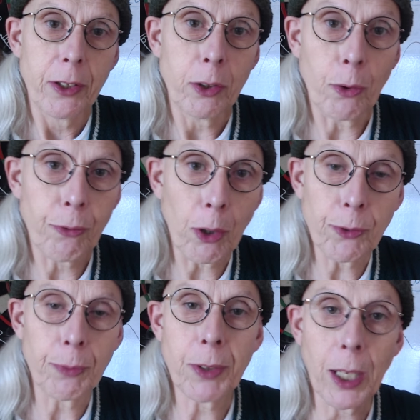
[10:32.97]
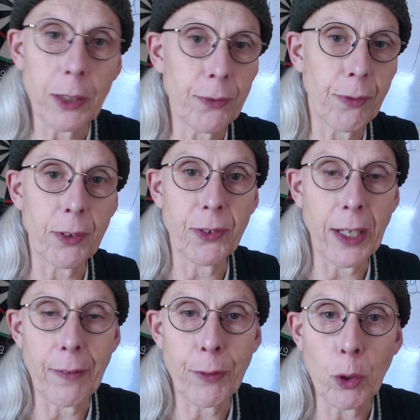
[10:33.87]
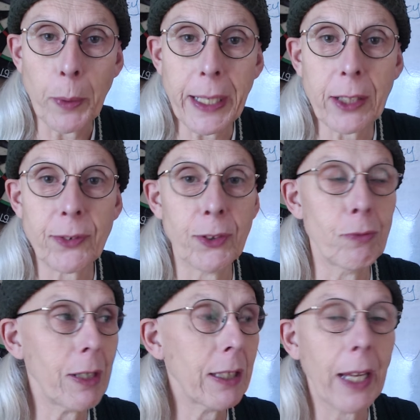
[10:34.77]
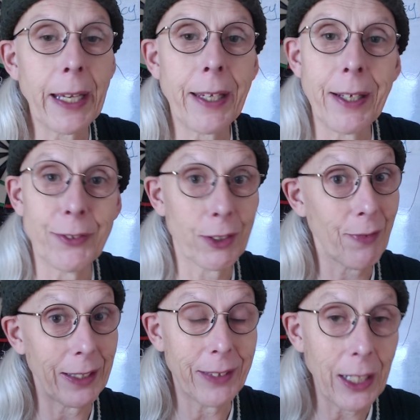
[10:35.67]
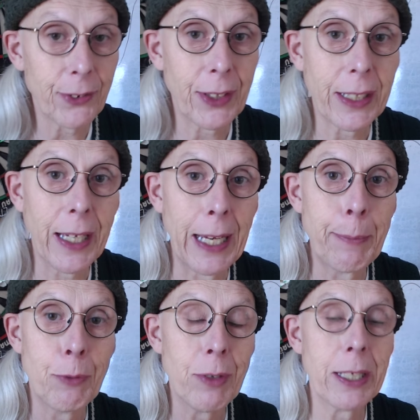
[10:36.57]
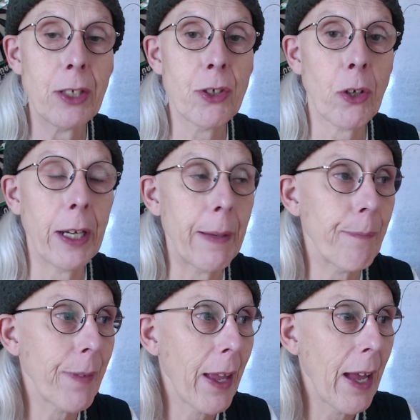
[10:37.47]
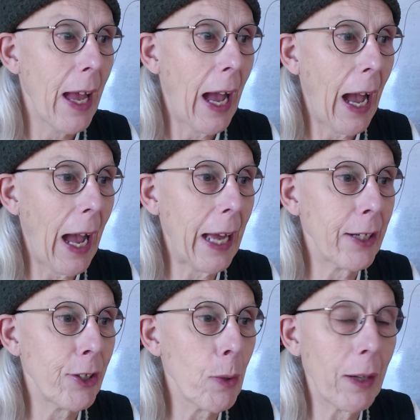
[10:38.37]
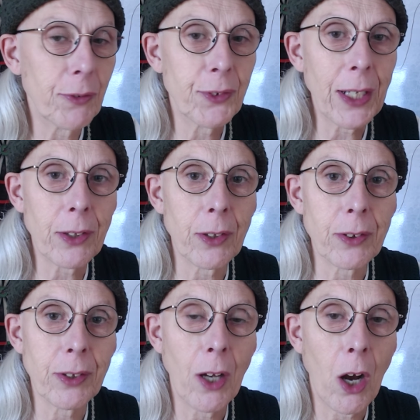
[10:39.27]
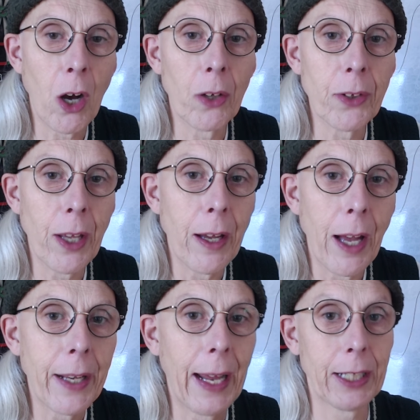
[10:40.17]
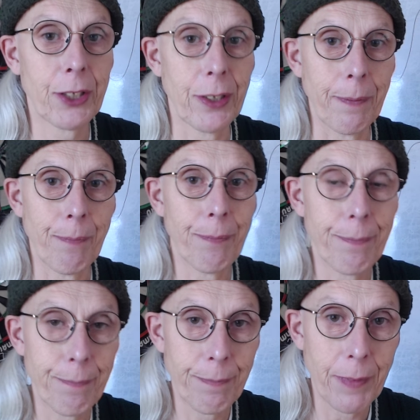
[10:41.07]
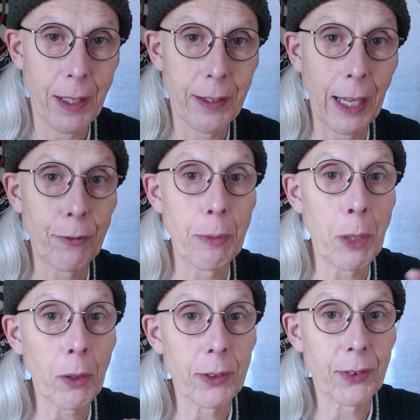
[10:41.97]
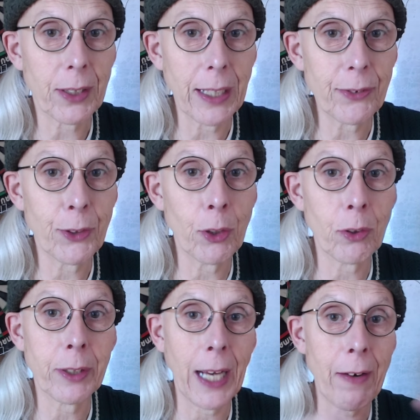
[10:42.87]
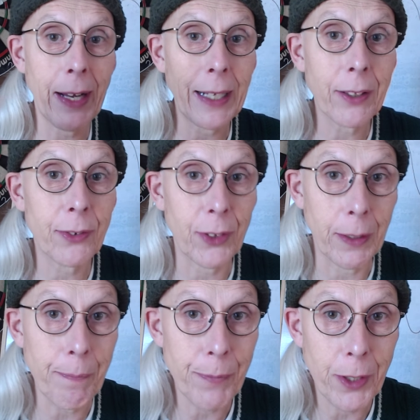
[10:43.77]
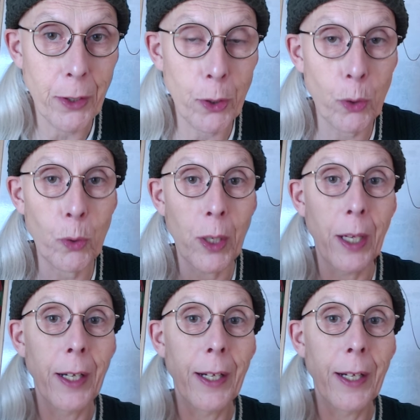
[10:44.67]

you throw some darts for, say, a few weeks, you really like it, it's a fantastic game, you really enjoy it, and you have settled on an action. Now, to be honest, unless you're Gary Anderson, who